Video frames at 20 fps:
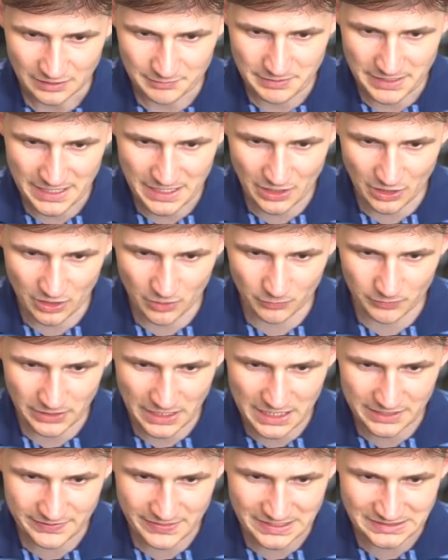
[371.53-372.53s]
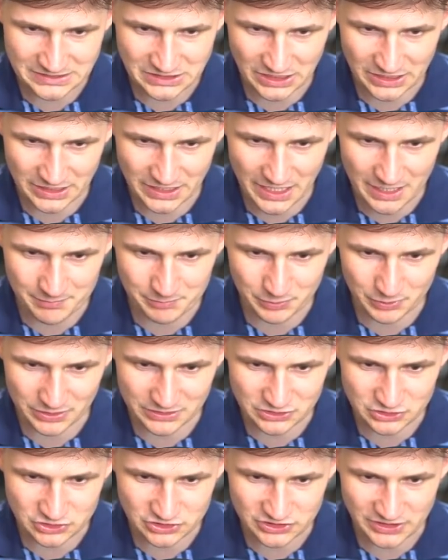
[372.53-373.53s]
I mean, oh god, that's not an
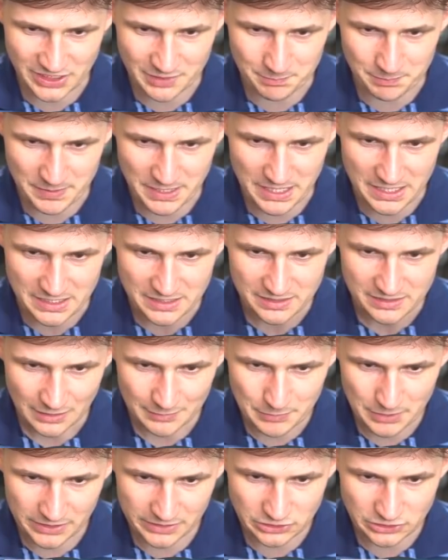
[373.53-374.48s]
ambulance. You just hit me. I'm not